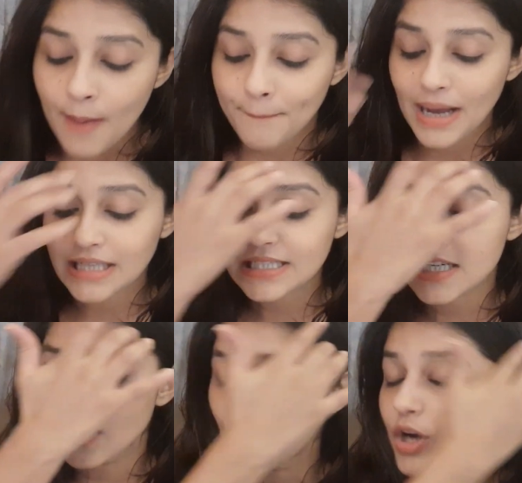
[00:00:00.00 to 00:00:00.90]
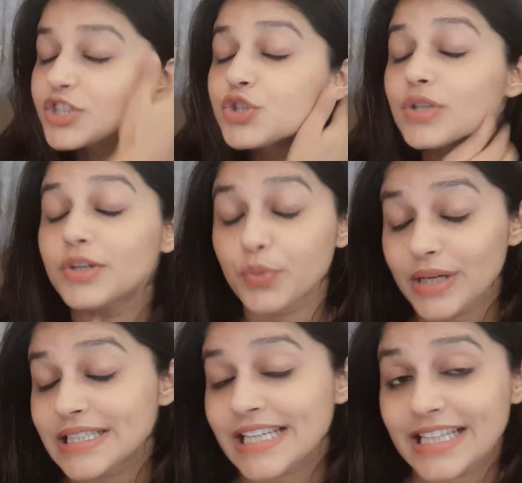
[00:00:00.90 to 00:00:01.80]
But what should a
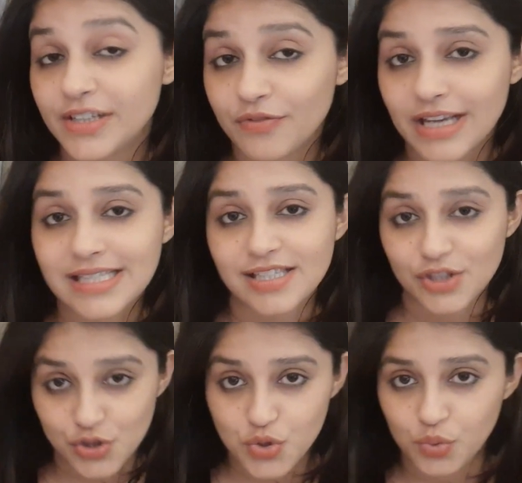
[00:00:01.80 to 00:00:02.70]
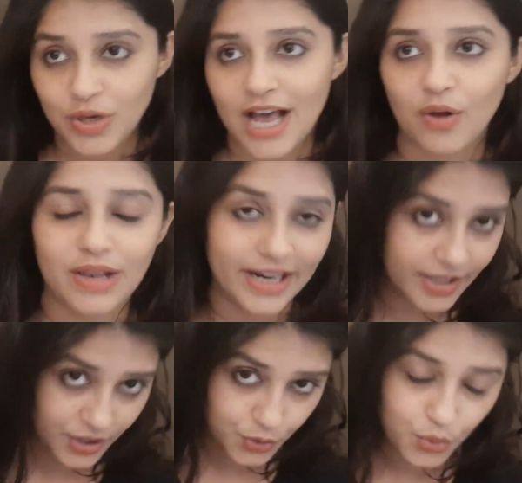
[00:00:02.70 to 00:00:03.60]
retail investor do now,
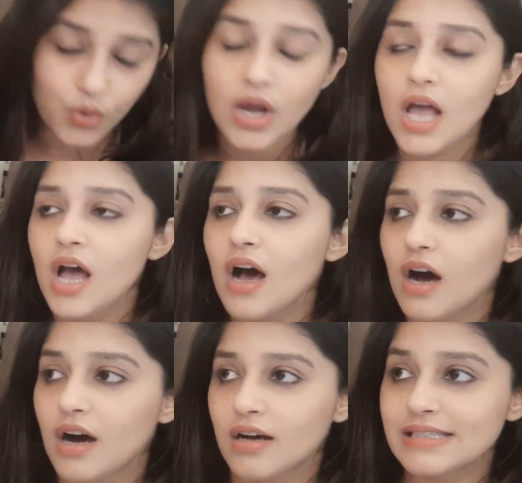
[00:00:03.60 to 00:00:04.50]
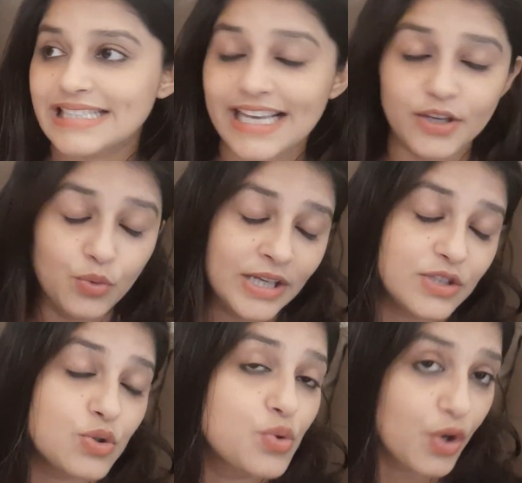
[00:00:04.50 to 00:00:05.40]
like you? See, you
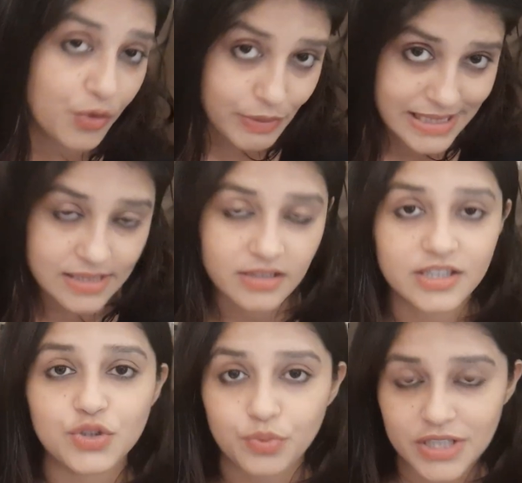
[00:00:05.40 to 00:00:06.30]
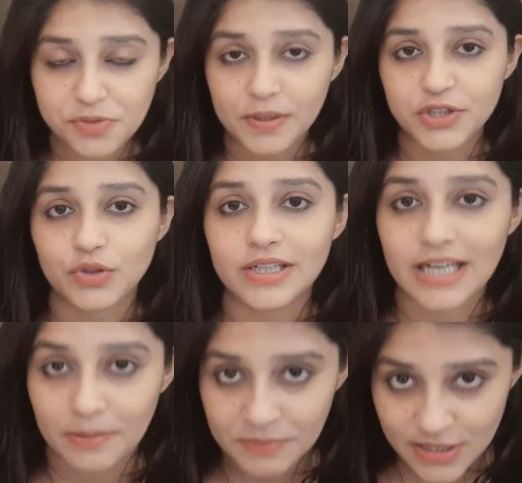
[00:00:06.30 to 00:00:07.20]
need to do your research, which particular
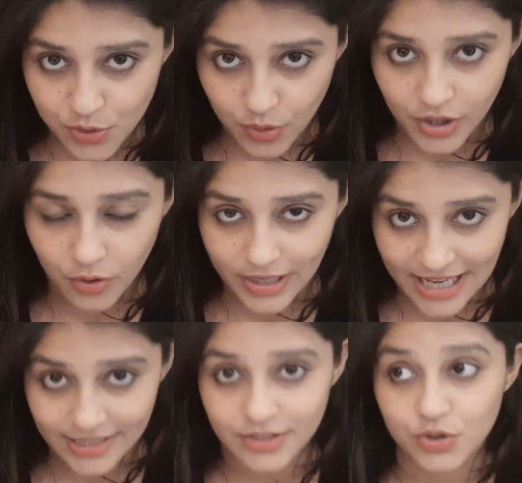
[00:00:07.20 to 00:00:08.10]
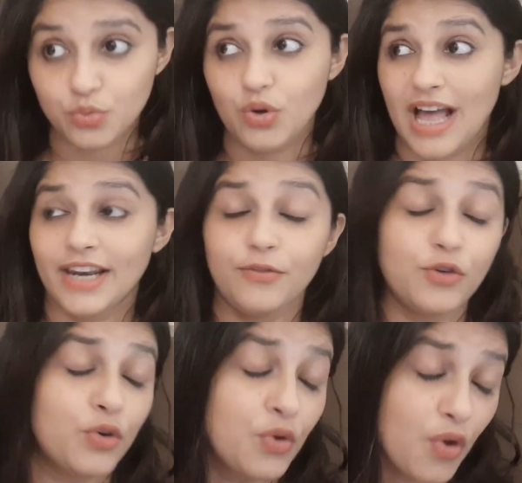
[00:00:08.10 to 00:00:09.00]
companies you want to get into. And if
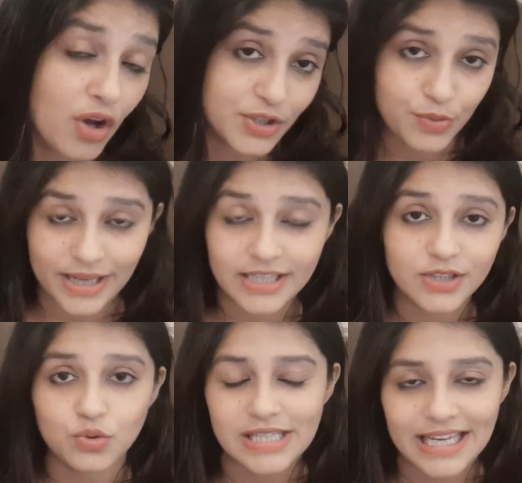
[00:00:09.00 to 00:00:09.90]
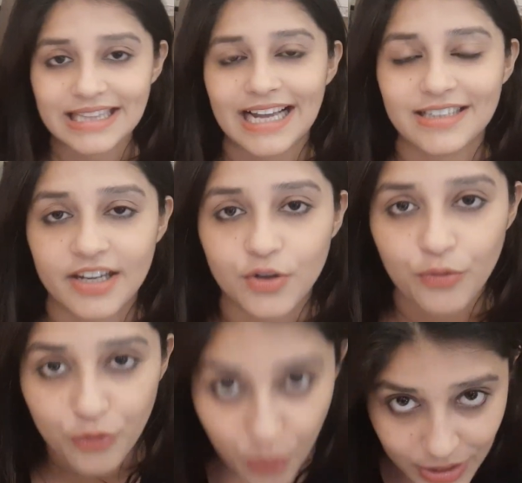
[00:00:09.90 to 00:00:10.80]
you're not ready to take that kind
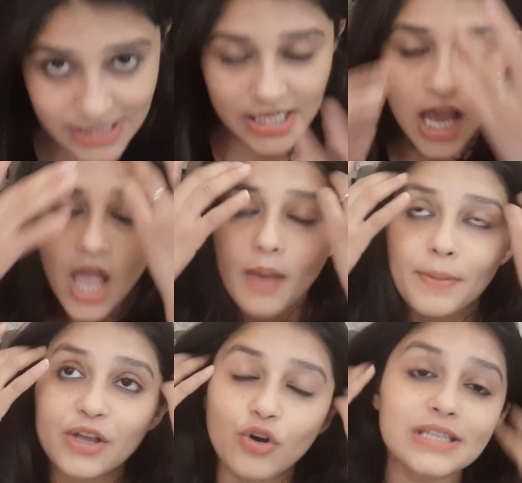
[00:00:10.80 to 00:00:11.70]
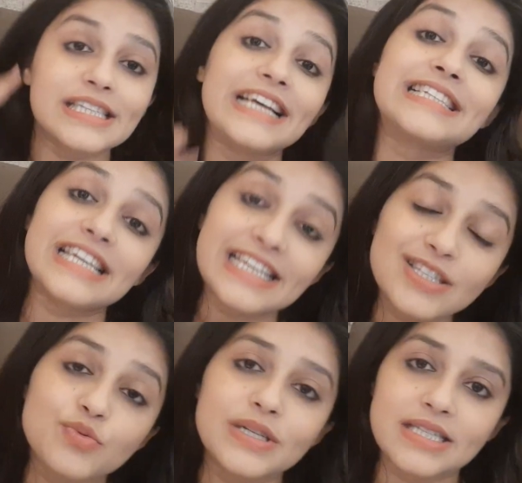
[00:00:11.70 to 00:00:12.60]
of risk, because it
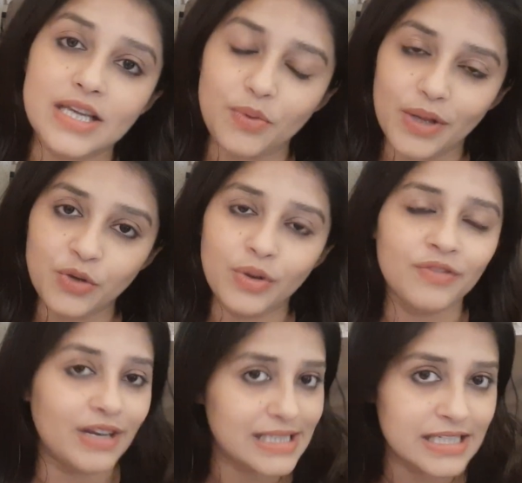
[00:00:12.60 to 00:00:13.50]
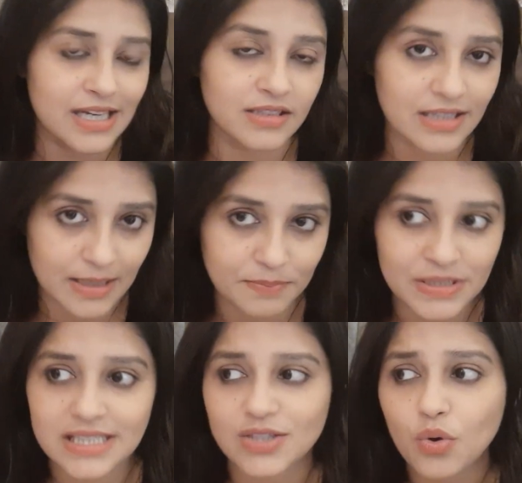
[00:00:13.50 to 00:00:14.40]
is risky when you invest in other
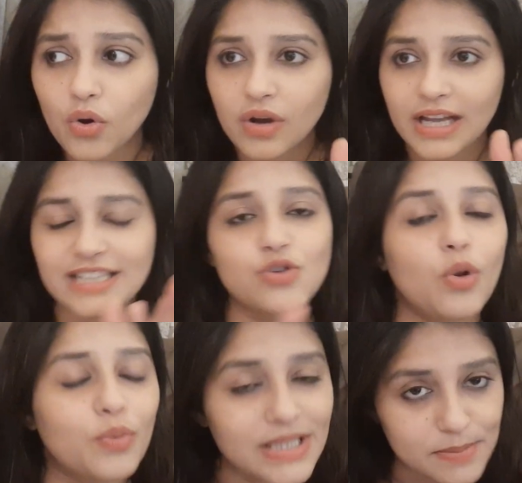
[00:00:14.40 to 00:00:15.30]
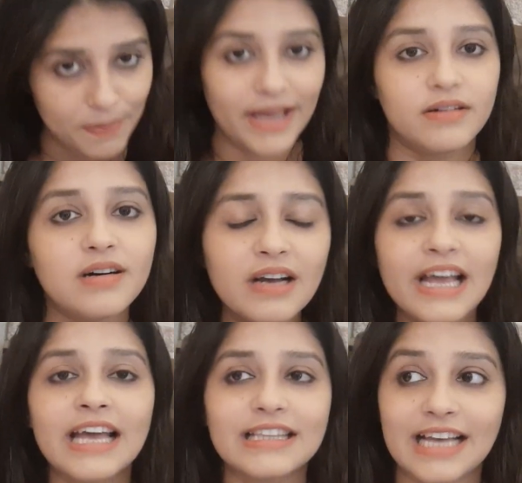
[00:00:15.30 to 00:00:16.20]
companies, so it's always better
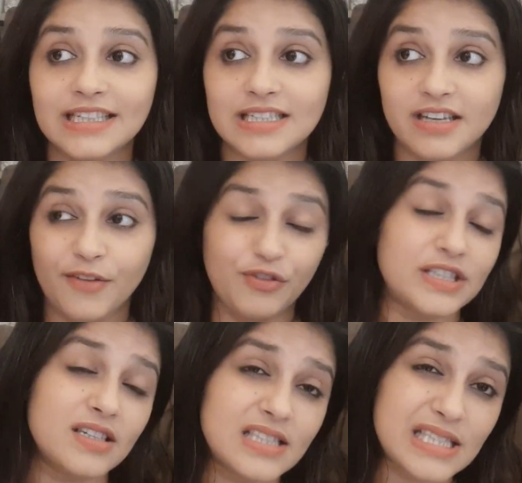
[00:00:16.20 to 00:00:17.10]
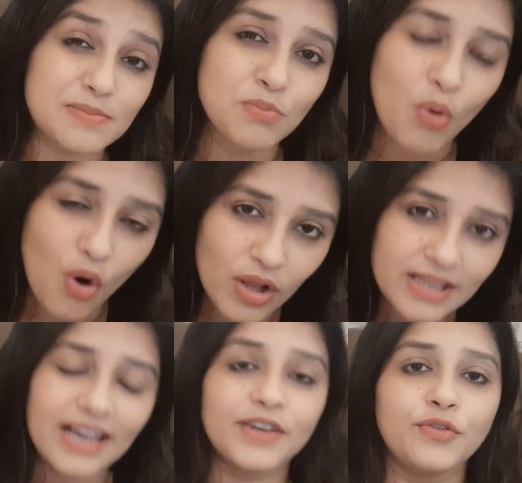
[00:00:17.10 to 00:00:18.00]
that if it's a
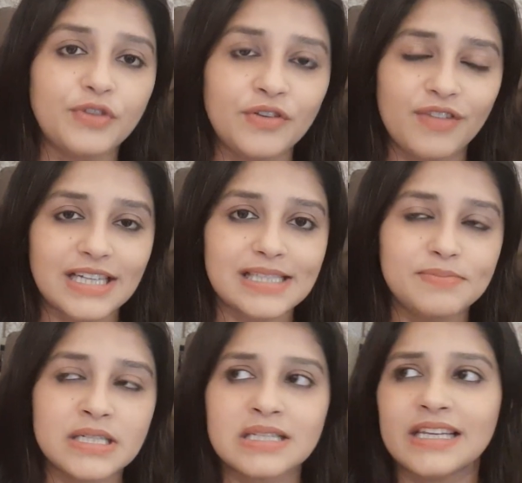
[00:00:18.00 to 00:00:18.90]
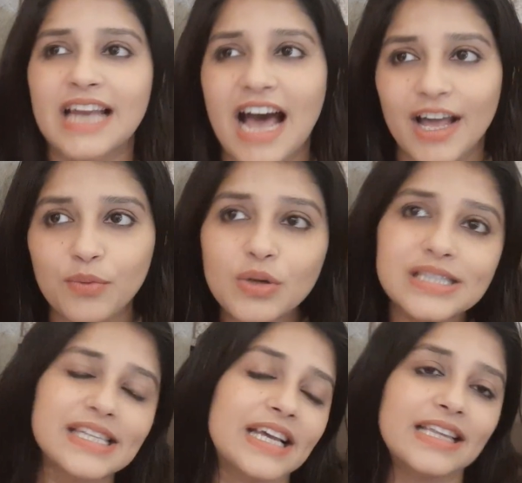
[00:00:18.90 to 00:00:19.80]
small kind of investment, then I
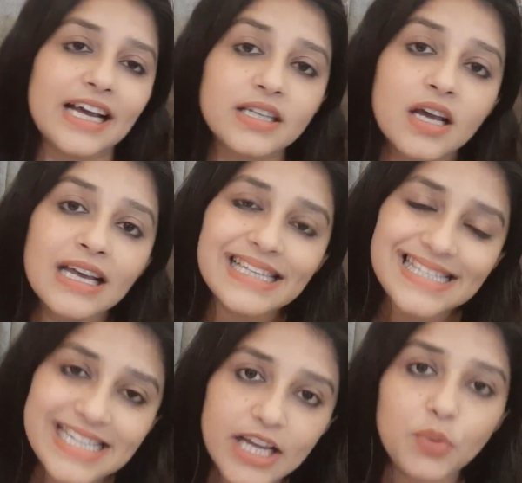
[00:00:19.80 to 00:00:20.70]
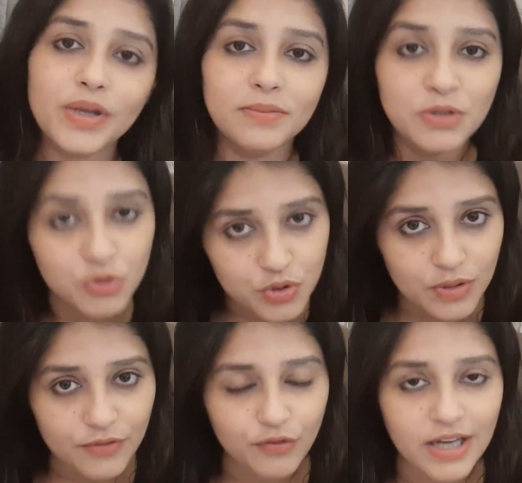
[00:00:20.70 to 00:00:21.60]
would say that stick with
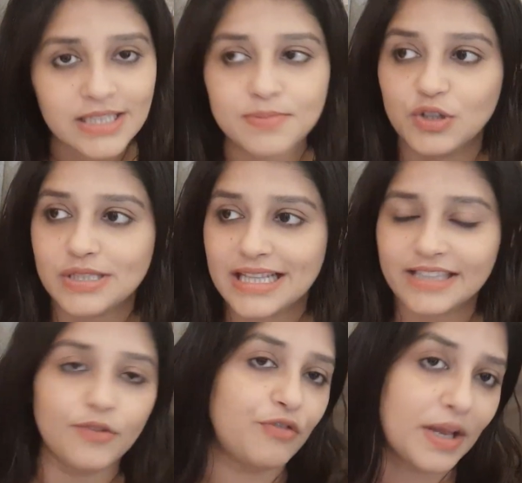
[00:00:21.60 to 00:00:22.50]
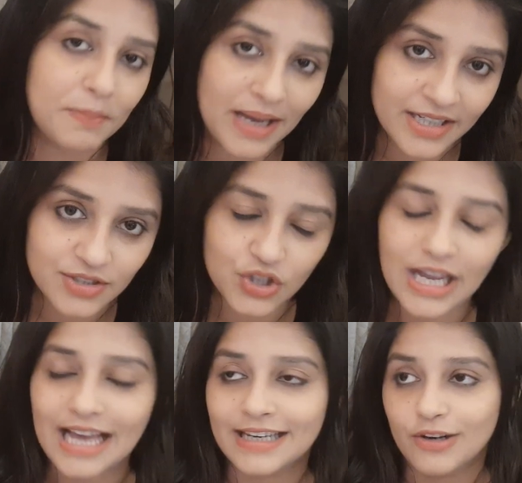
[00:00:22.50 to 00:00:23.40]
mutual funds, because let the fund manager
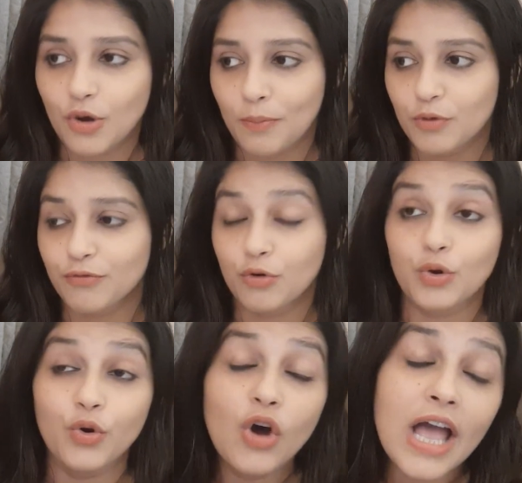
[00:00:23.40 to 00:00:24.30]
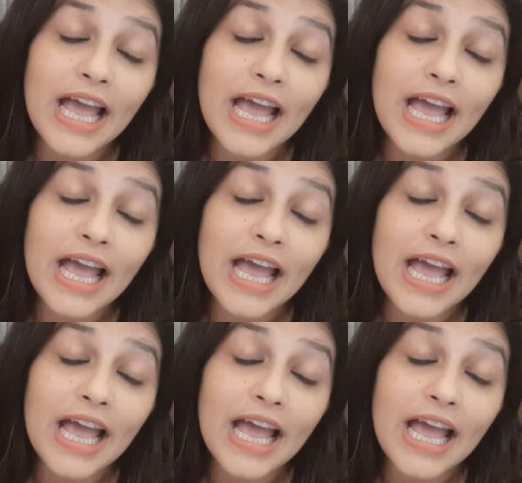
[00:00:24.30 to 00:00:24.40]
handle your portfolio.